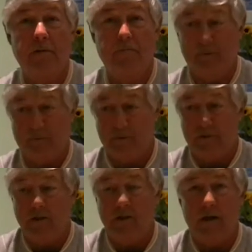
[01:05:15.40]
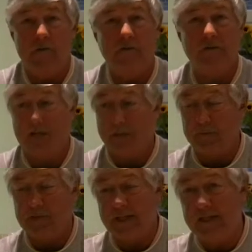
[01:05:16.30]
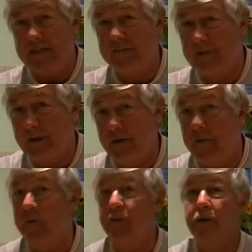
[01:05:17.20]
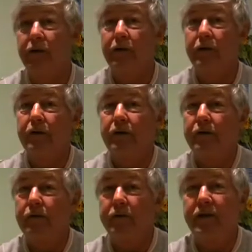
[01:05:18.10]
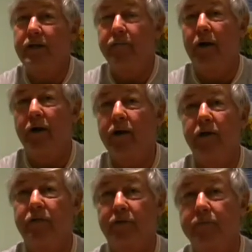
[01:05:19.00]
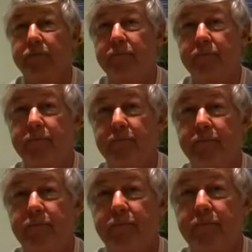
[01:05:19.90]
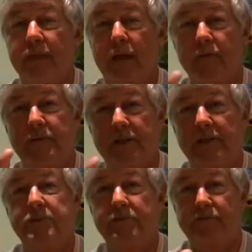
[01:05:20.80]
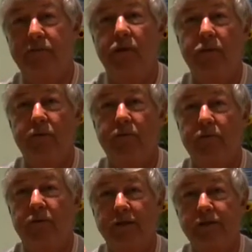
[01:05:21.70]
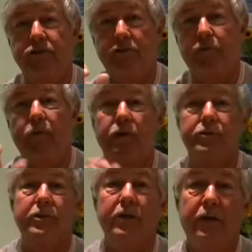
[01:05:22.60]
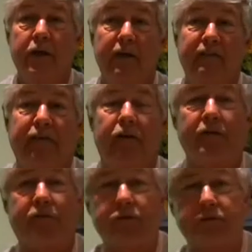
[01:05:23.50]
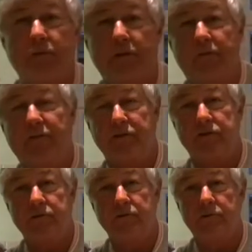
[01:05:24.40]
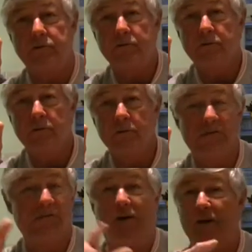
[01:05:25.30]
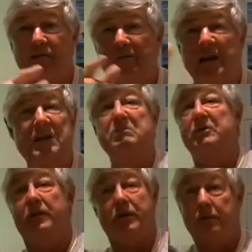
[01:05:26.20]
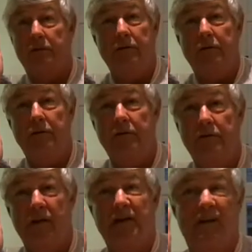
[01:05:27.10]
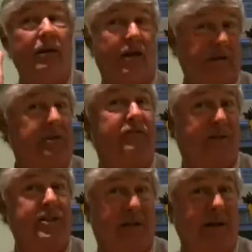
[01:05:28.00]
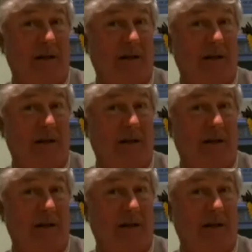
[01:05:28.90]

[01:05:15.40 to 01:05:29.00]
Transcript: And Bob's was to look after us. That was his view. We didn't demand it of him. That was his view of what his job was. He'd fight for us with officials, fight anybody. And he did actually physically.